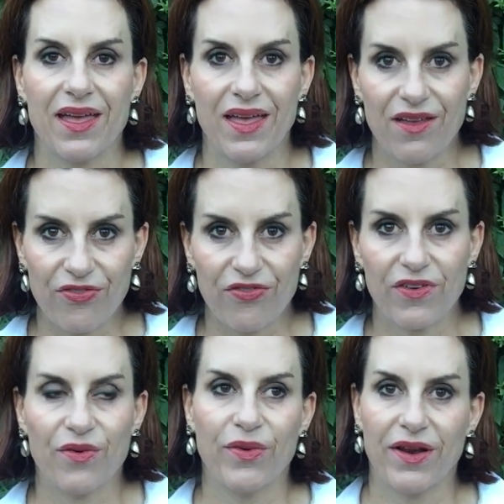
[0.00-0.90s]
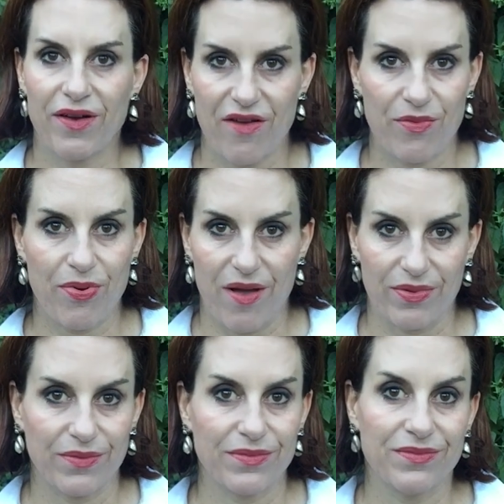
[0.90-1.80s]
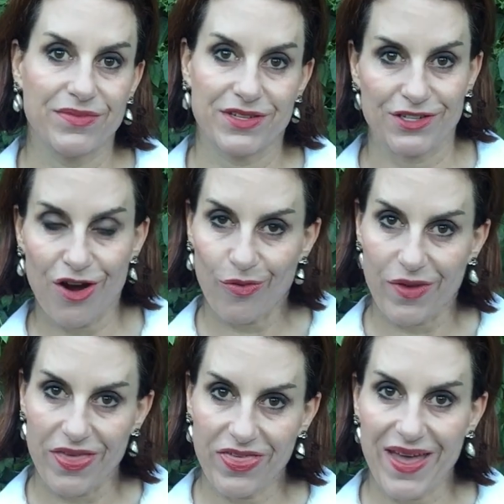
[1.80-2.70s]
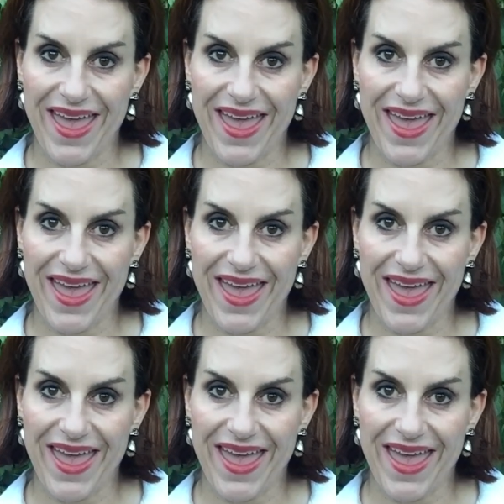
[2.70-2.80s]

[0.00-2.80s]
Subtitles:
if we don't have a problem to start with,